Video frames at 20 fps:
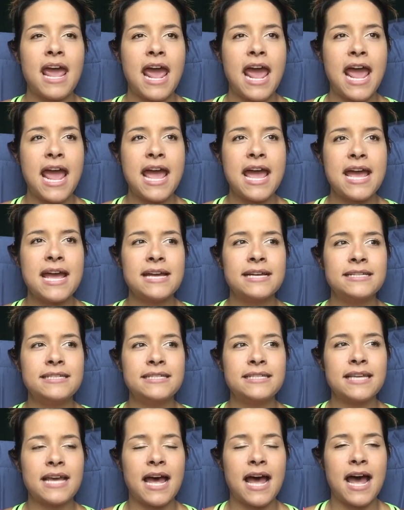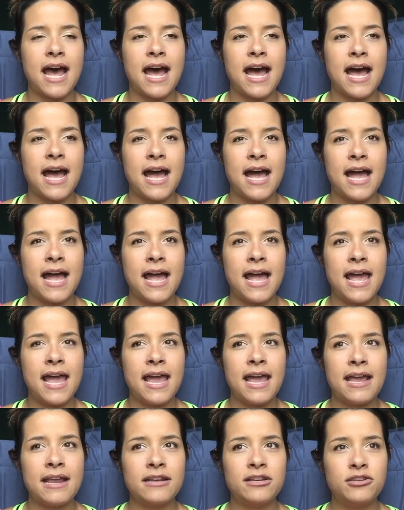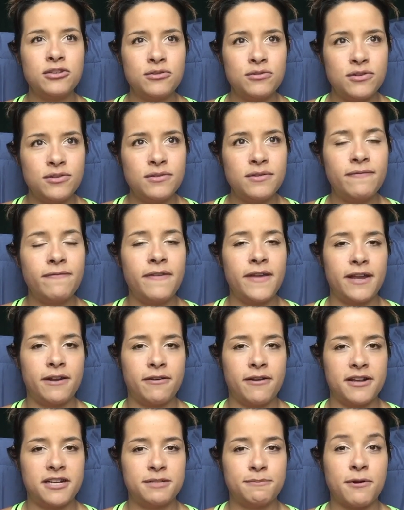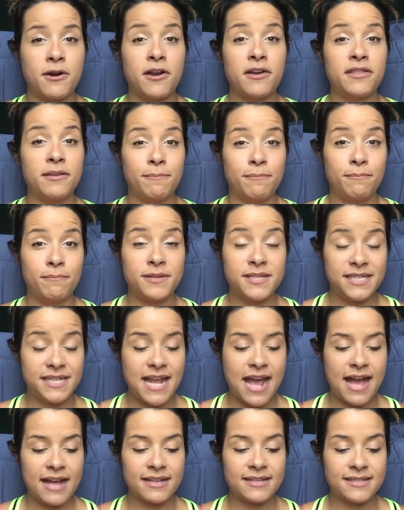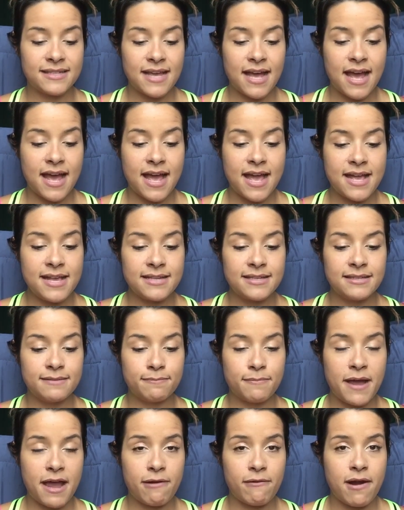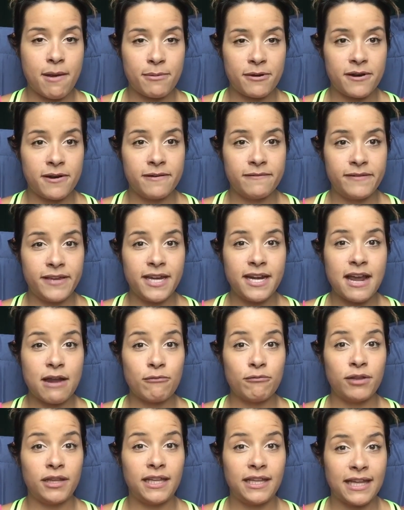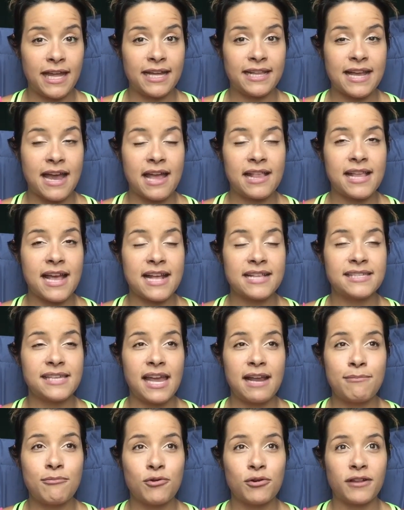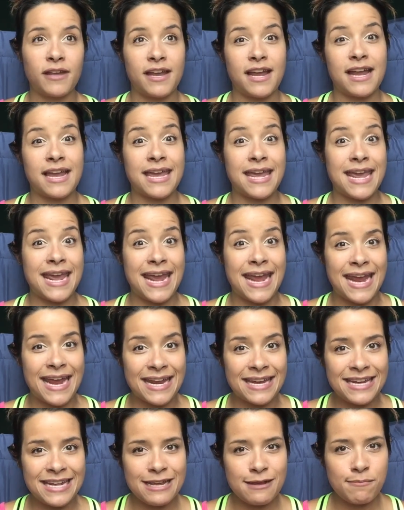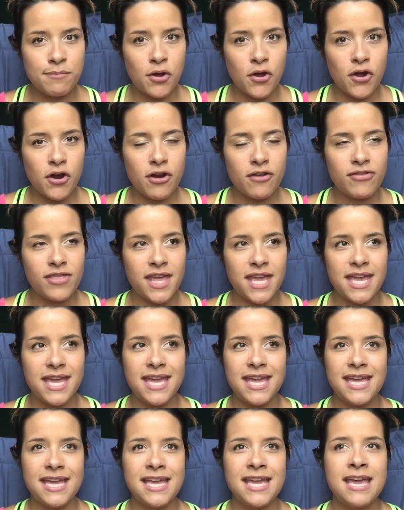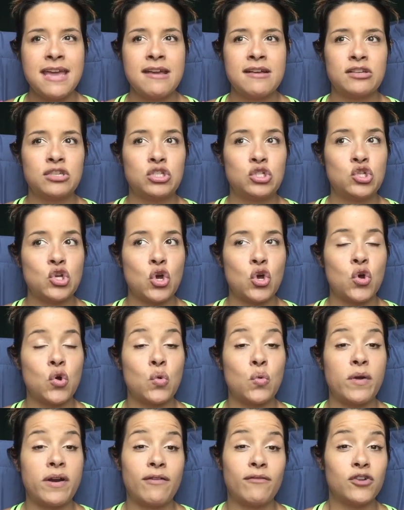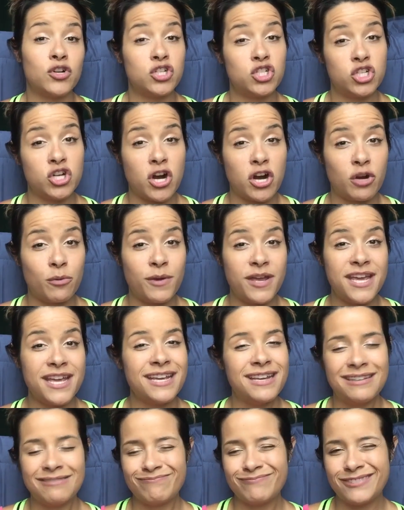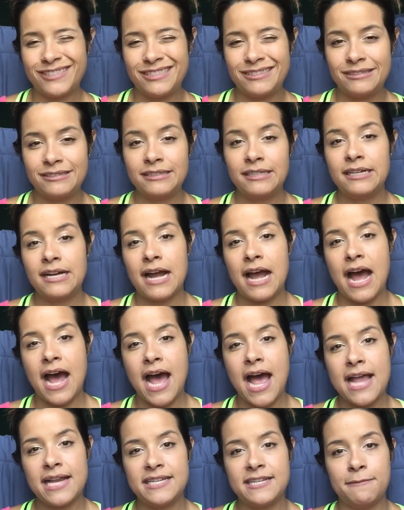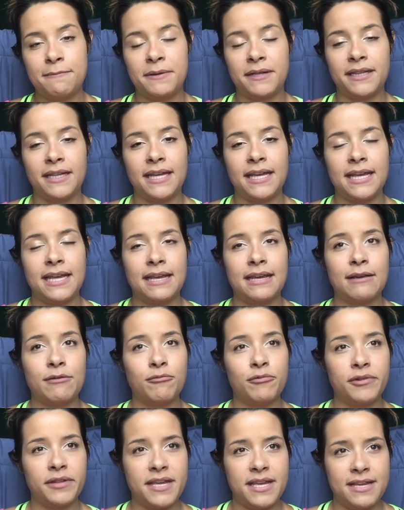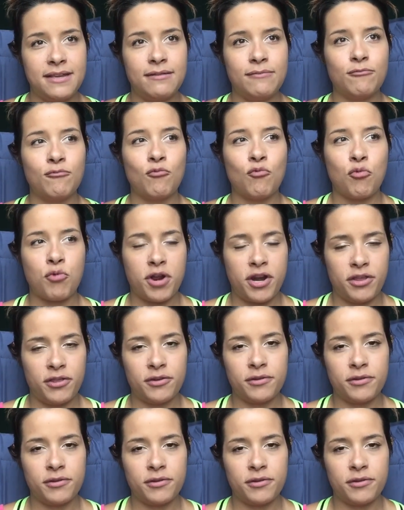And I do the Fit Crunch bar, the snack size by Robert Irving. I really like that. That's like more like a candy bar thing. So whenever it's Shark Week, I typically will eat one of